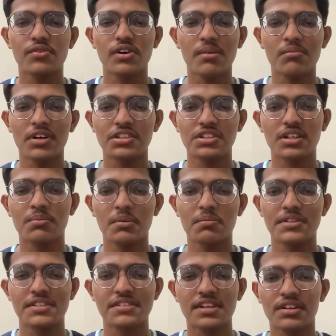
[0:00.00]
for commercial
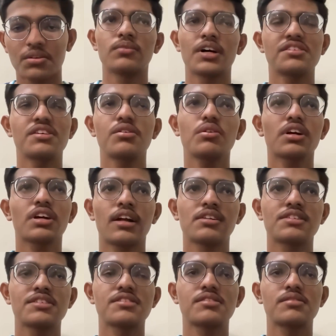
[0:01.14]
purposes. And I said, okay, I'll
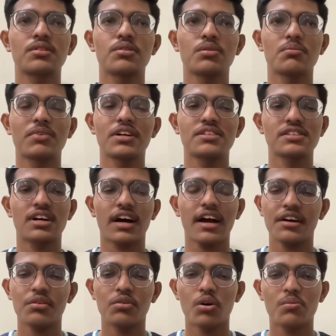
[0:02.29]
just do it, because I
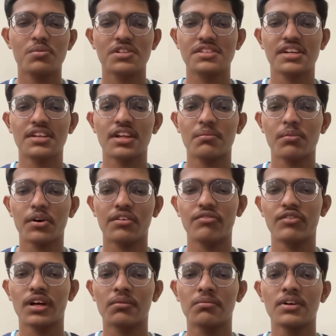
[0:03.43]
had no options at that point of
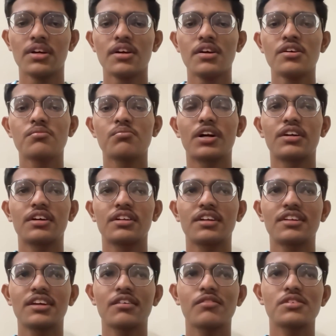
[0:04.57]
time. But the
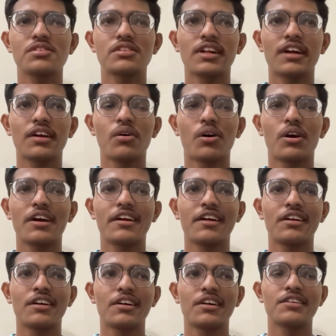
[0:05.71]
thing was, like, God had
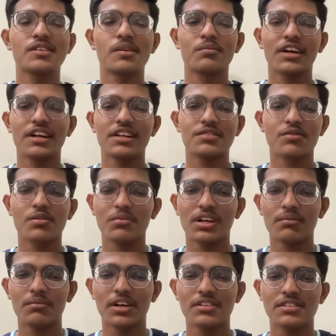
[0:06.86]
intended something else from
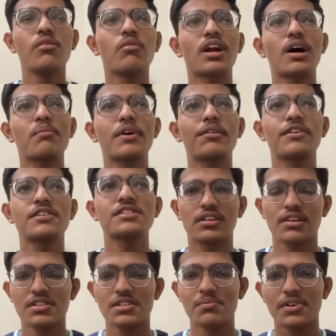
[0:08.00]
me, because what happened was,
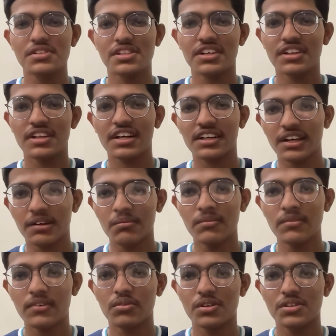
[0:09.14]
there was a person in that team
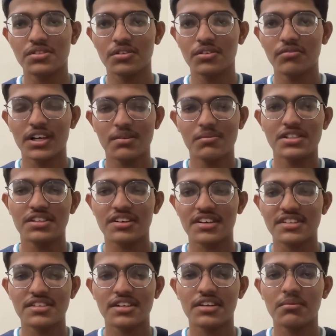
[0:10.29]
who was, you know, very much
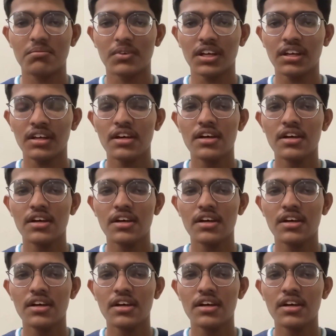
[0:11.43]
interested in me.